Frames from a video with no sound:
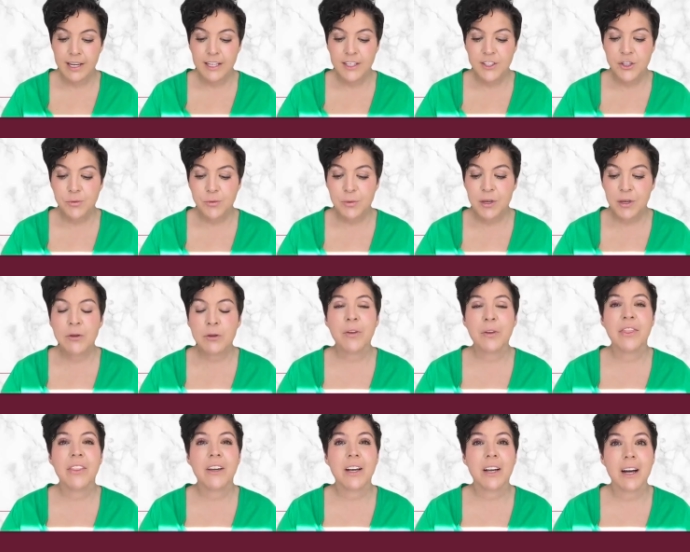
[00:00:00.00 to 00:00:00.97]
Speak
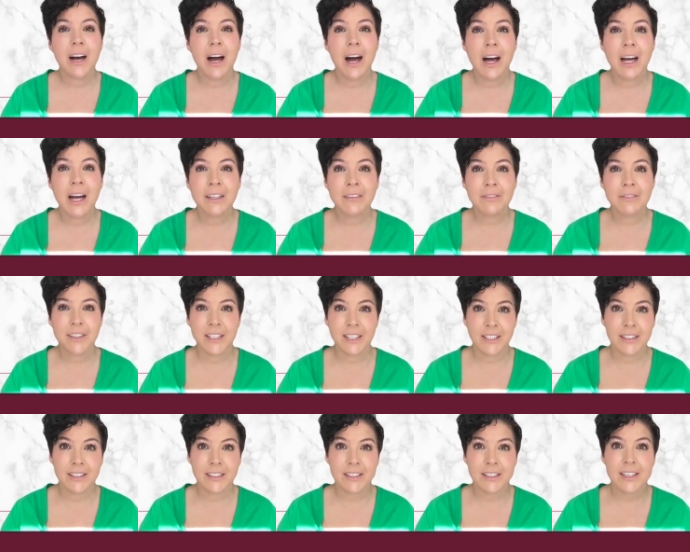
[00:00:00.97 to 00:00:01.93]
with the
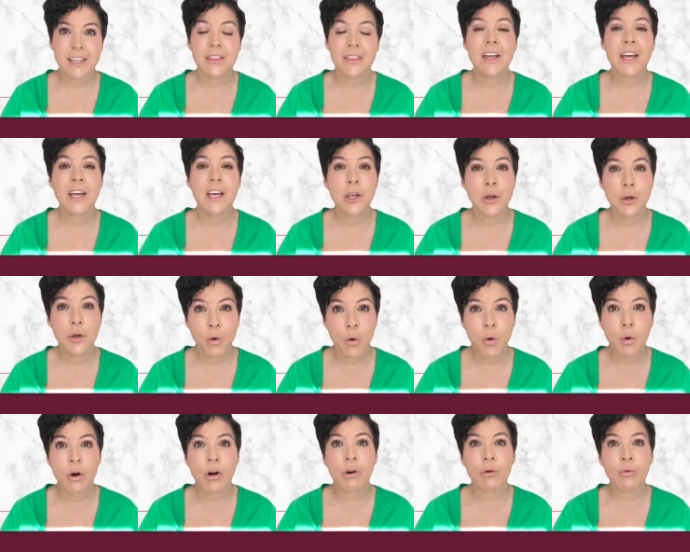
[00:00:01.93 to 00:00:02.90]
confidence that
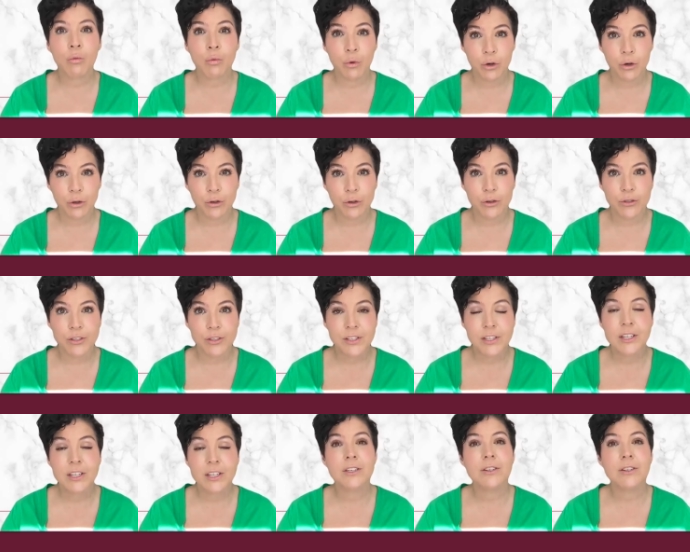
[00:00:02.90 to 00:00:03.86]
your
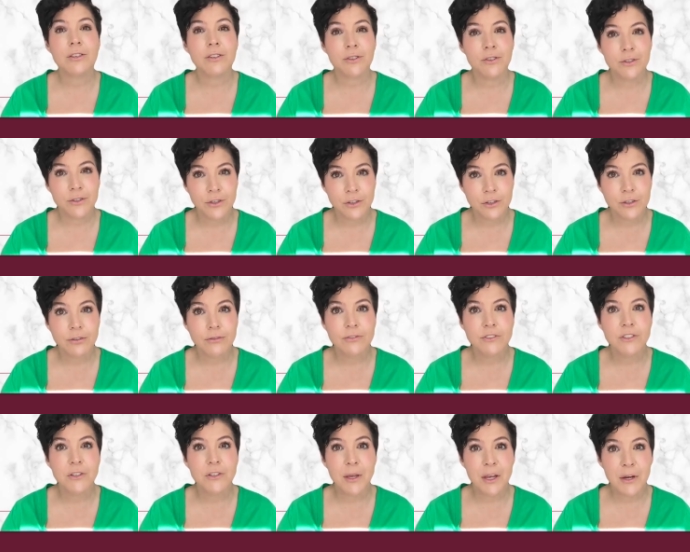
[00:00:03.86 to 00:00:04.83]
words
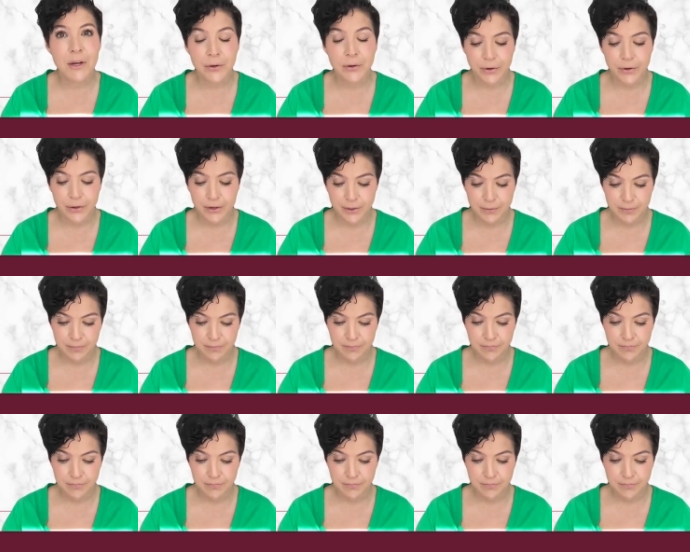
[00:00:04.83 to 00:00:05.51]
deserve to be heard.